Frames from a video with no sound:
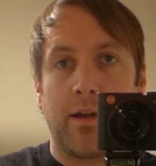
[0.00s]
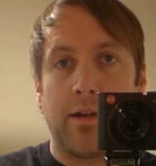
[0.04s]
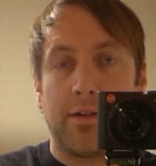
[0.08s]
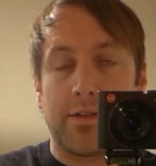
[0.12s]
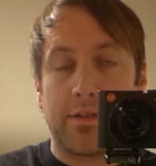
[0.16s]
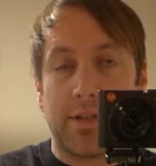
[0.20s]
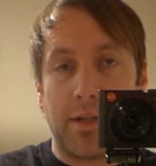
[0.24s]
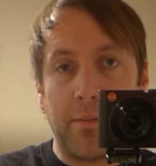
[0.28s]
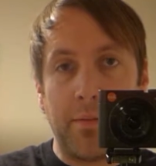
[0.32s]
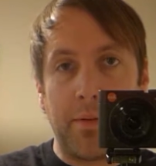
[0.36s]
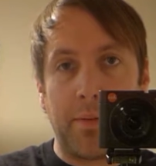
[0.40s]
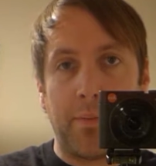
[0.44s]

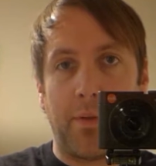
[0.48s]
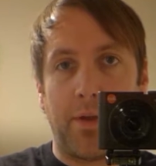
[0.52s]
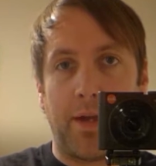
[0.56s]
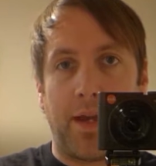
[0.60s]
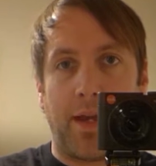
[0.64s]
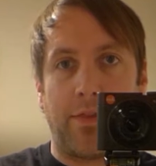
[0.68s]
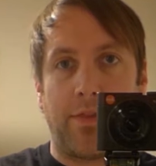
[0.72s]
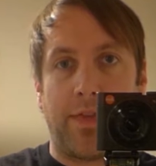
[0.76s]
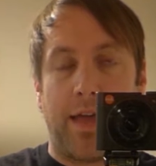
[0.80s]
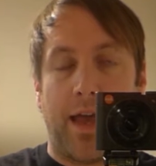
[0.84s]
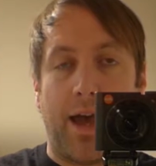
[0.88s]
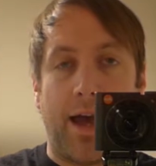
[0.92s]
Some people
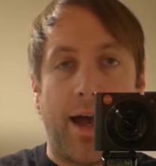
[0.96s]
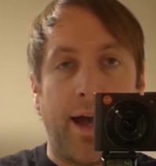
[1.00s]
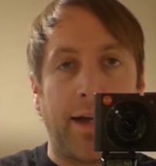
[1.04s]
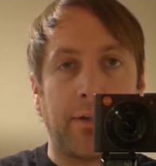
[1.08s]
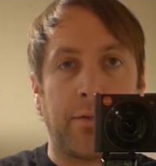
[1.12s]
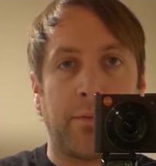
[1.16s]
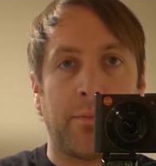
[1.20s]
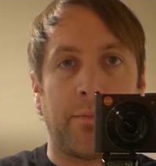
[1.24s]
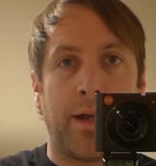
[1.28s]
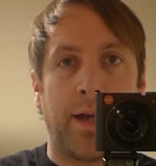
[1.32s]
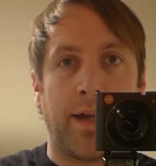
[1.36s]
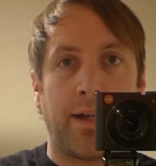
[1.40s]
hate that. I
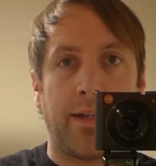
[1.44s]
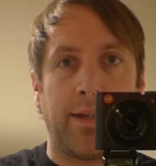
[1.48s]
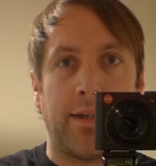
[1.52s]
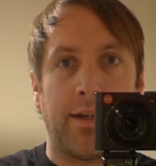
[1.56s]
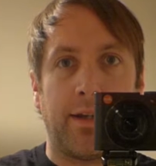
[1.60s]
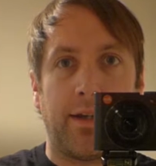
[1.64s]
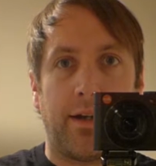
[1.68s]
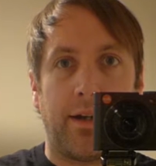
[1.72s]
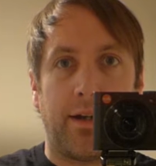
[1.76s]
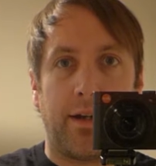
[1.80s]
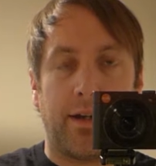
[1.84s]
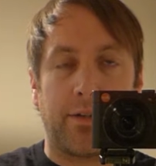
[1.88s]
don't mind
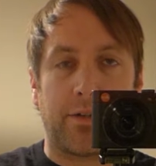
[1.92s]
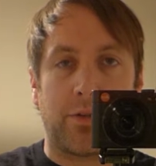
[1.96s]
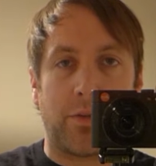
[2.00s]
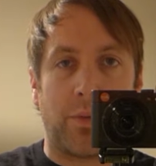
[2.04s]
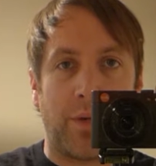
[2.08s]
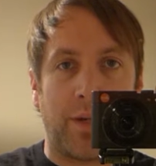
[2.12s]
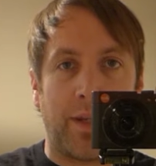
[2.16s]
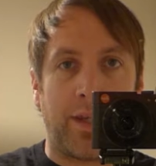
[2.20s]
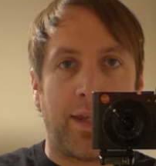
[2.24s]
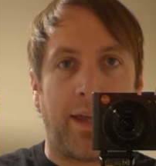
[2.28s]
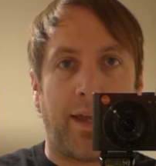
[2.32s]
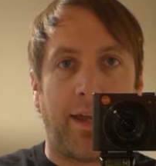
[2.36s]
it.
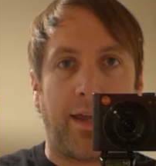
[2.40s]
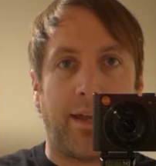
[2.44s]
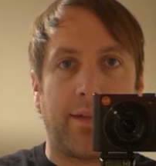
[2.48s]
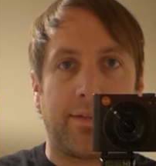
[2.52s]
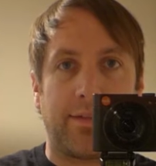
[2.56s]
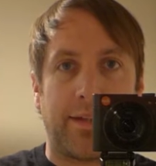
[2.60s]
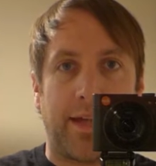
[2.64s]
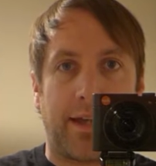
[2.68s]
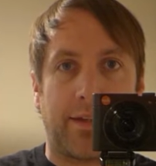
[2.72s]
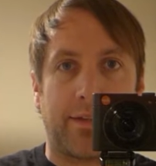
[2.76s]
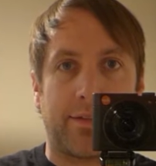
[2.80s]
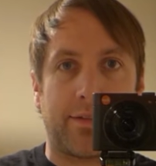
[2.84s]
28
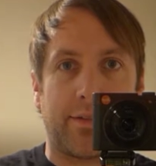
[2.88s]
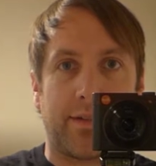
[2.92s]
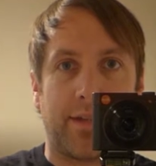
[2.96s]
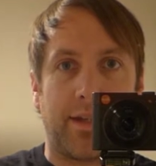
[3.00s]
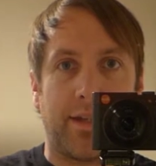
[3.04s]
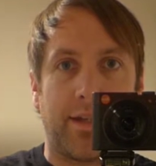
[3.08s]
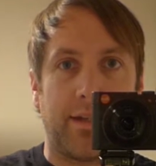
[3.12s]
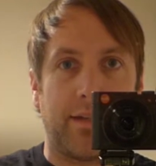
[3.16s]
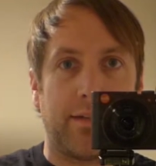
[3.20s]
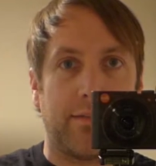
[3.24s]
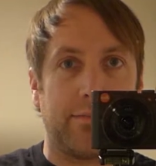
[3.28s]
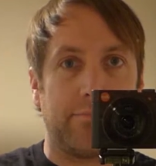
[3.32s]
is
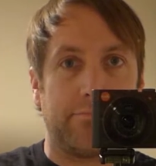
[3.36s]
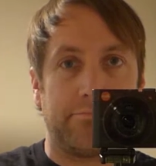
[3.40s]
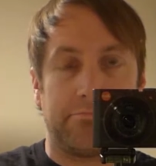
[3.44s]
actually